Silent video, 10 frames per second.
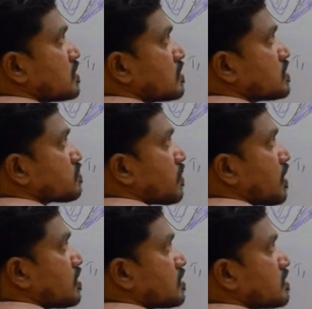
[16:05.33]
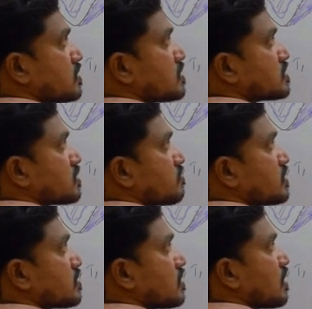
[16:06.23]
This part is
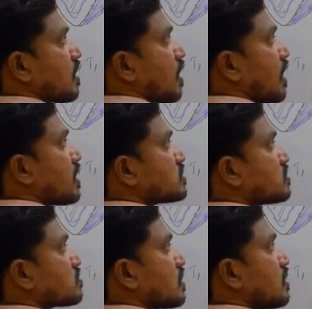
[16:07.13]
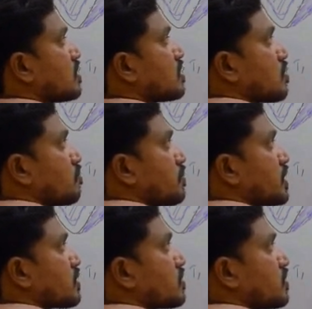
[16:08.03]
giving origin to the
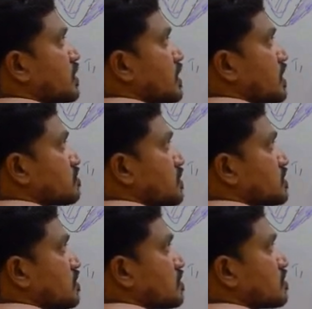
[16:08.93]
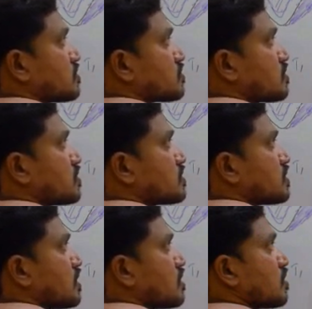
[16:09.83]
brachioradialis muscle. So this is
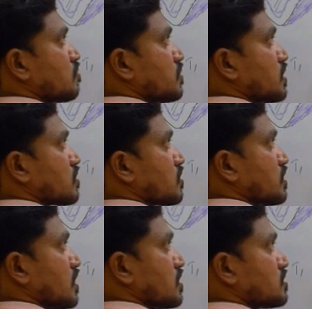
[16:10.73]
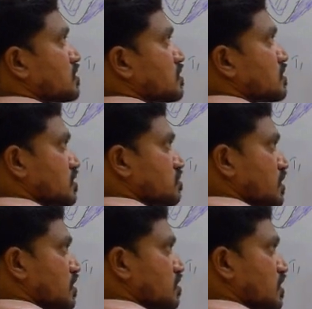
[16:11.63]
the brachioradialis. This
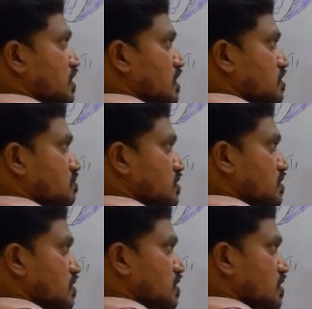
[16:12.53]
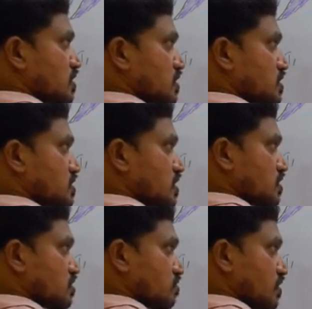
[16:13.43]
brachioradialis muscle
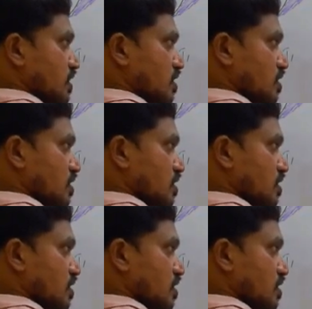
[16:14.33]
inserting to where?